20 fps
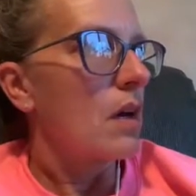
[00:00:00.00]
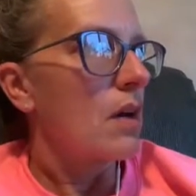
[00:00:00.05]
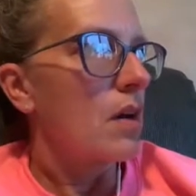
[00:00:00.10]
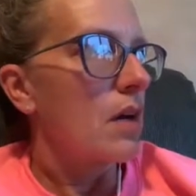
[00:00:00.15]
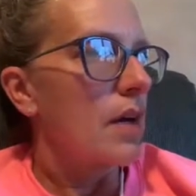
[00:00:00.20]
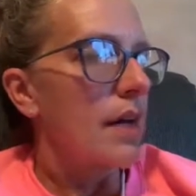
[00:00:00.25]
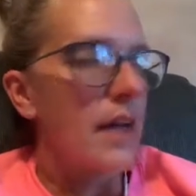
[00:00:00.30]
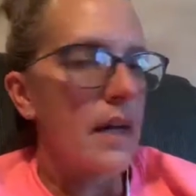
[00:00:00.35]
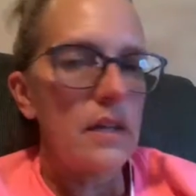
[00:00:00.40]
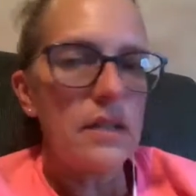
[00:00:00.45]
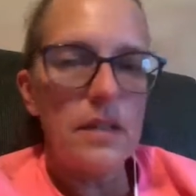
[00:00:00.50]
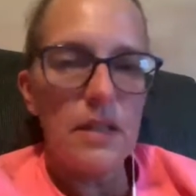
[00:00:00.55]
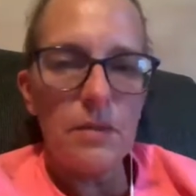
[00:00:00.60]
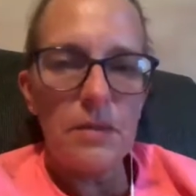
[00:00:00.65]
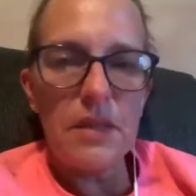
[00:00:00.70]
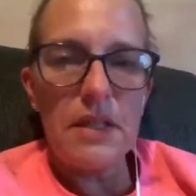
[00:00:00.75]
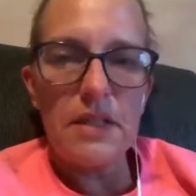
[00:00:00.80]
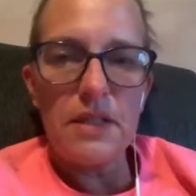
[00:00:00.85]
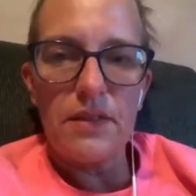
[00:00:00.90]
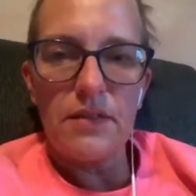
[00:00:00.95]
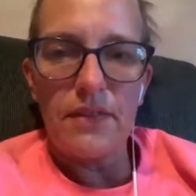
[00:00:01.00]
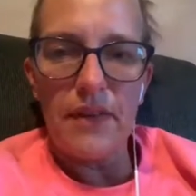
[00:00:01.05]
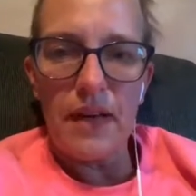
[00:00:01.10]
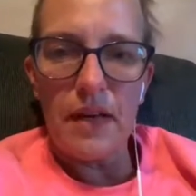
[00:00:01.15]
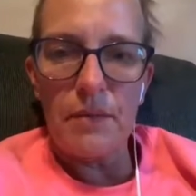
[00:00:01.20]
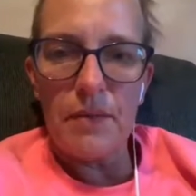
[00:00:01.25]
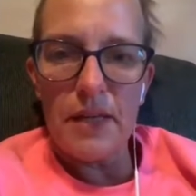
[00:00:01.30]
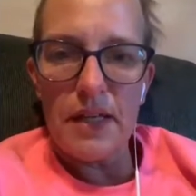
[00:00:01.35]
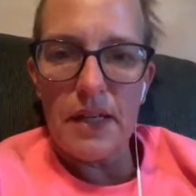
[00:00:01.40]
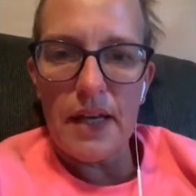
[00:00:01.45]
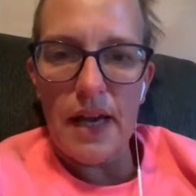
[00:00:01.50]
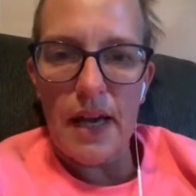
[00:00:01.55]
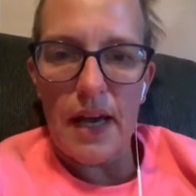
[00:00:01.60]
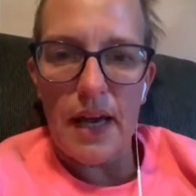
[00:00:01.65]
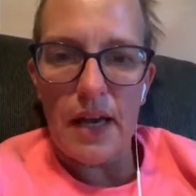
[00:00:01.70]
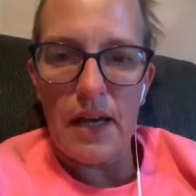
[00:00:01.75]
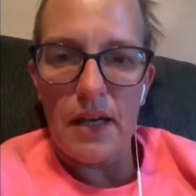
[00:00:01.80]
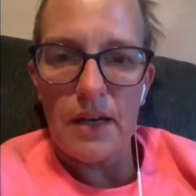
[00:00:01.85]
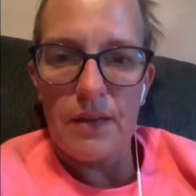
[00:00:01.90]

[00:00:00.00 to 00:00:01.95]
Calcium needs vitamin K.